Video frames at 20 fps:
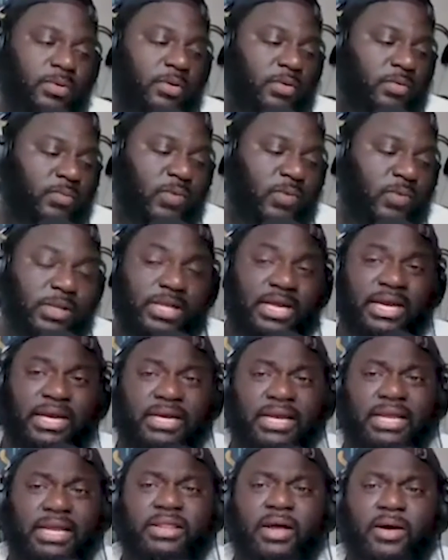One
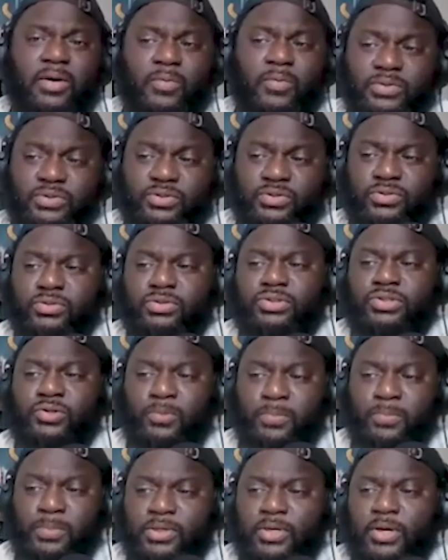thing I thought was
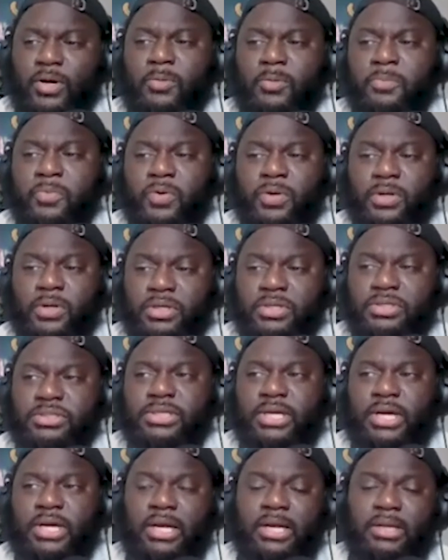super dope
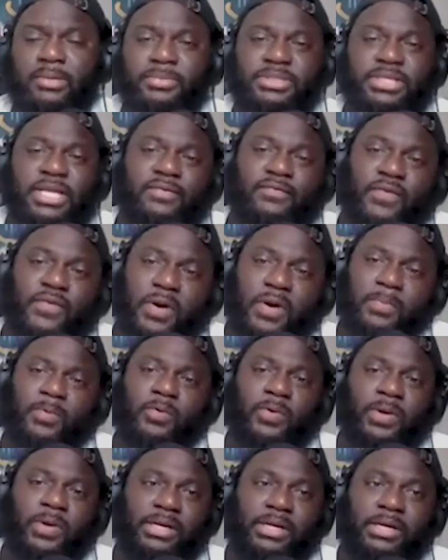was State Farm
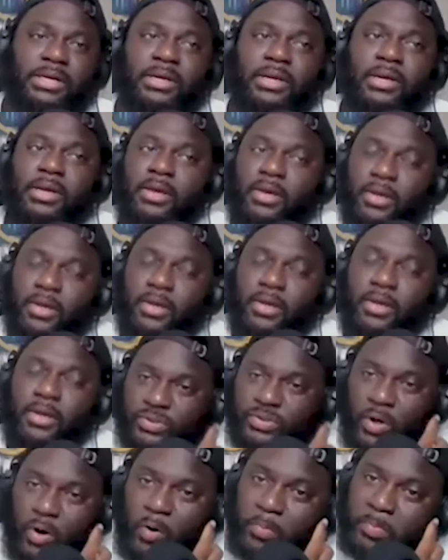Arena
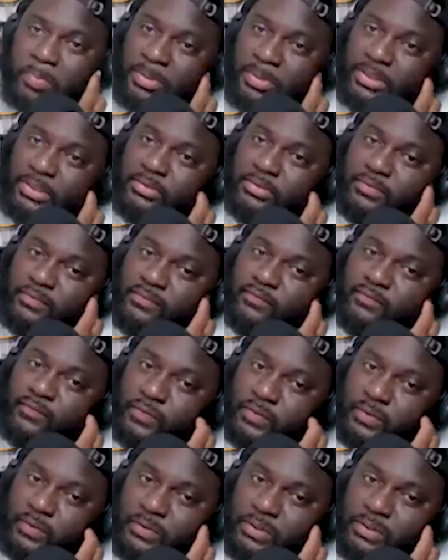was open
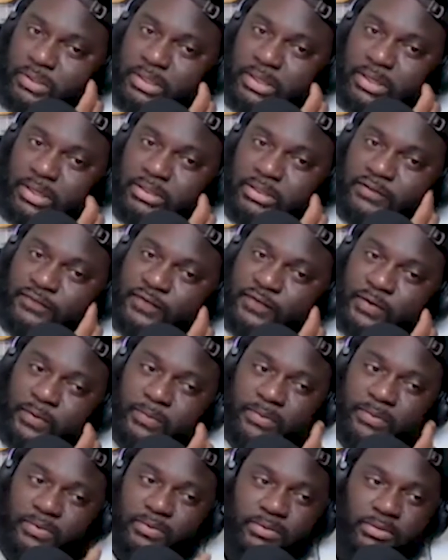for early
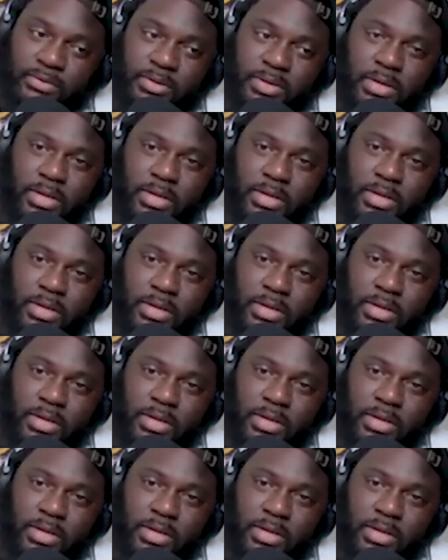voting.